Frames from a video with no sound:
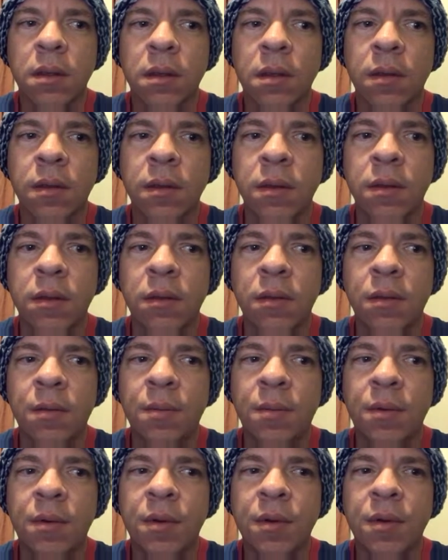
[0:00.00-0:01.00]
And the
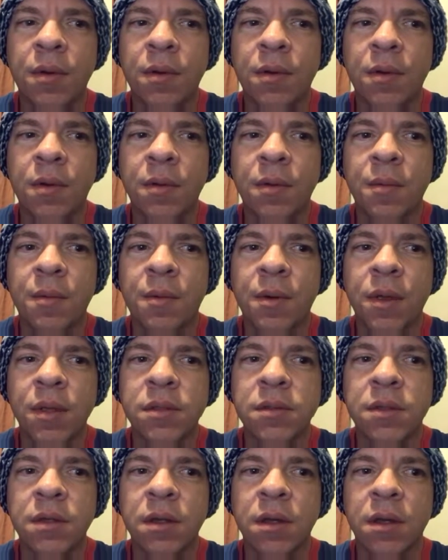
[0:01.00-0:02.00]
other the other
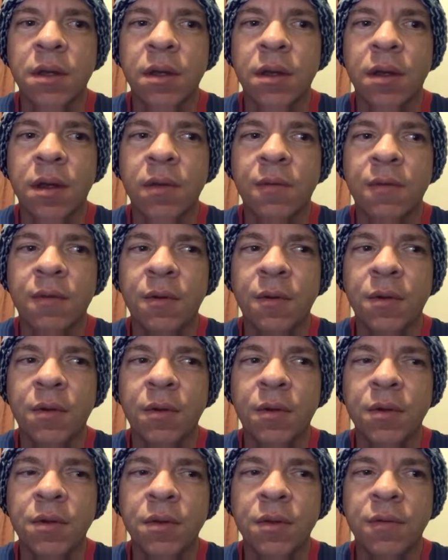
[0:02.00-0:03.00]
place I, I
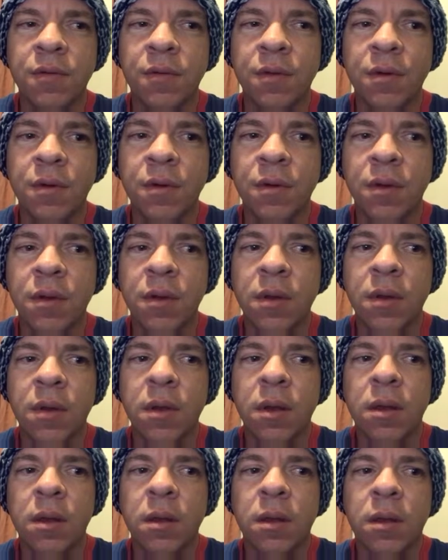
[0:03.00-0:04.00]
go to for
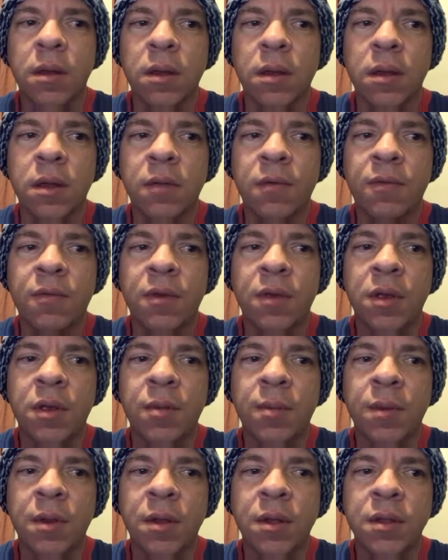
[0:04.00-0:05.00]
a free
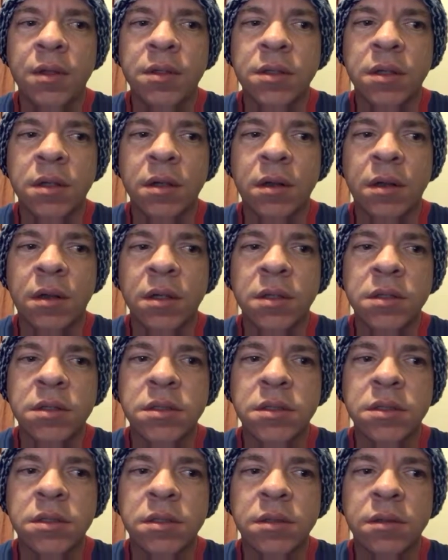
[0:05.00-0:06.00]
community
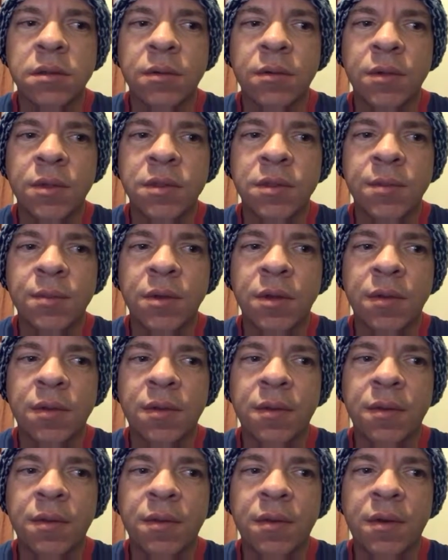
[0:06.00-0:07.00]
lunch once a month.
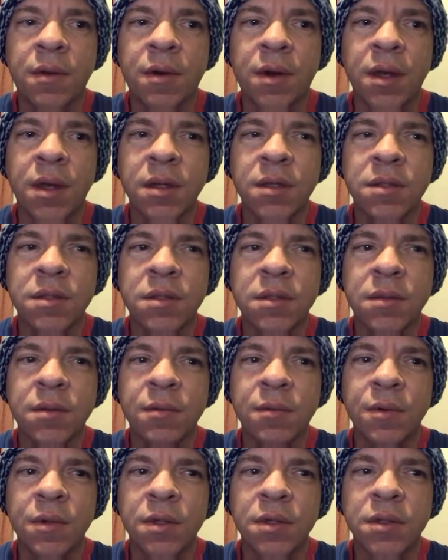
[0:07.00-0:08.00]
The last
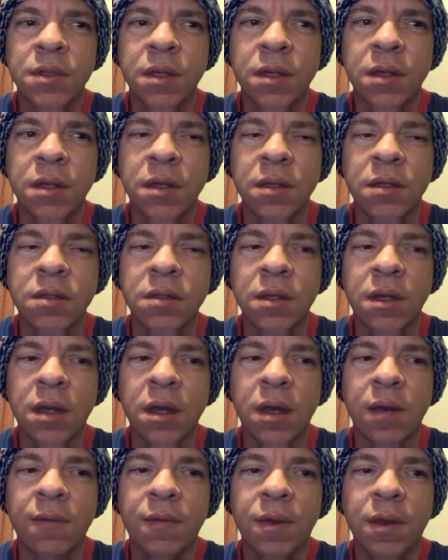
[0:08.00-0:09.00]
Wednesday is not
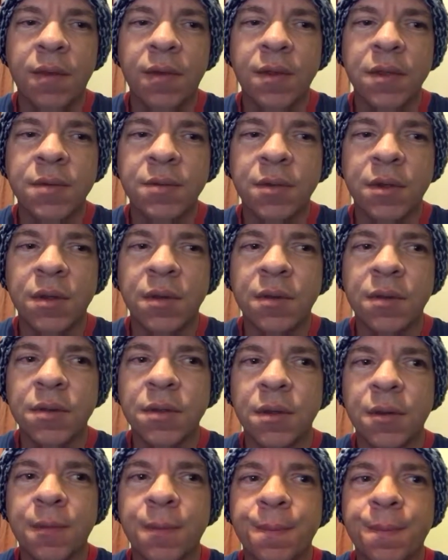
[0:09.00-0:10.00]
having it this month,
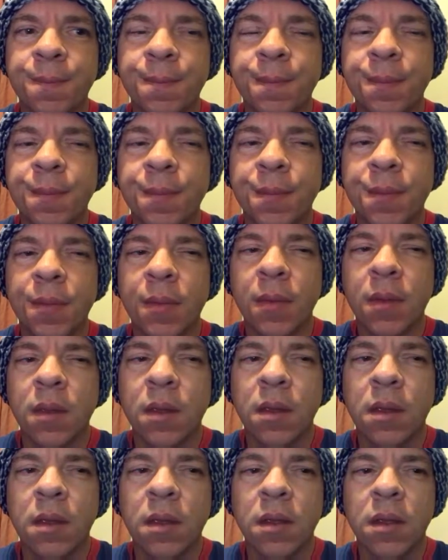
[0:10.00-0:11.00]
so
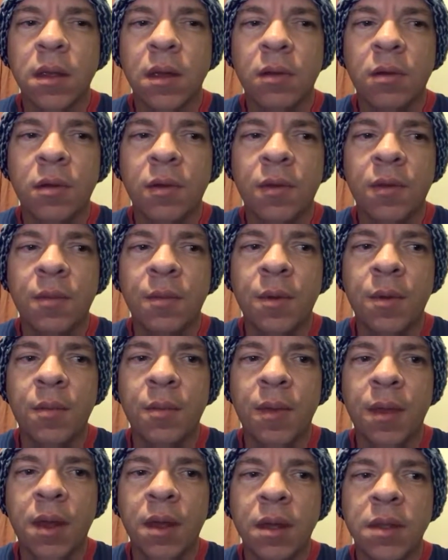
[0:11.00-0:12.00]
i have to
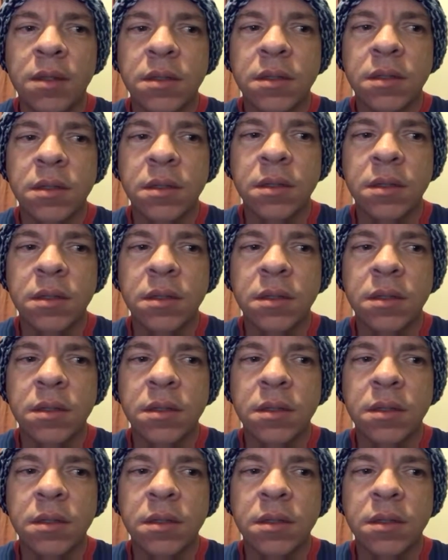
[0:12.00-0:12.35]
remember that.